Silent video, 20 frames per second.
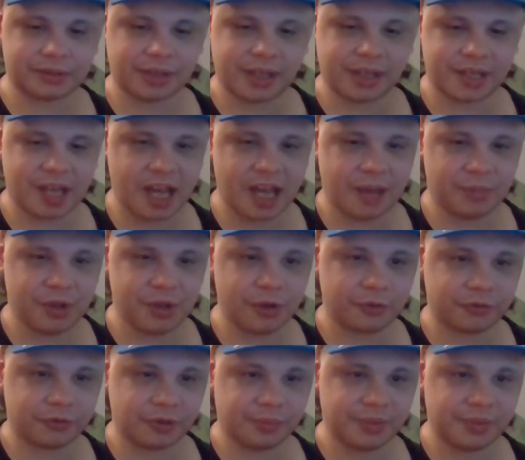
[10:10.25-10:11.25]
a cameo
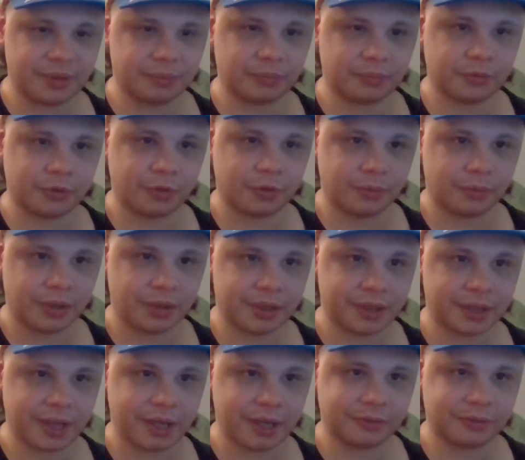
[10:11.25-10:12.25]
from him or
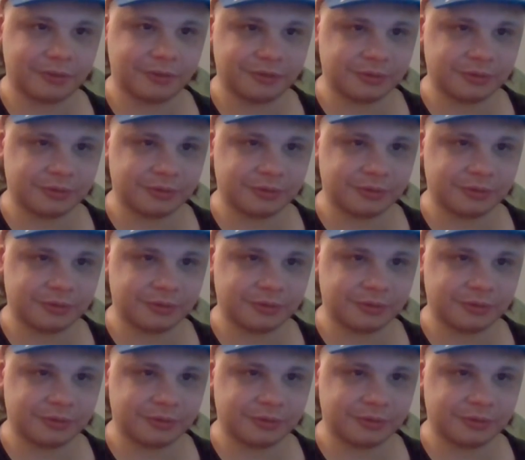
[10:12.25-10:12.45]
whatnot,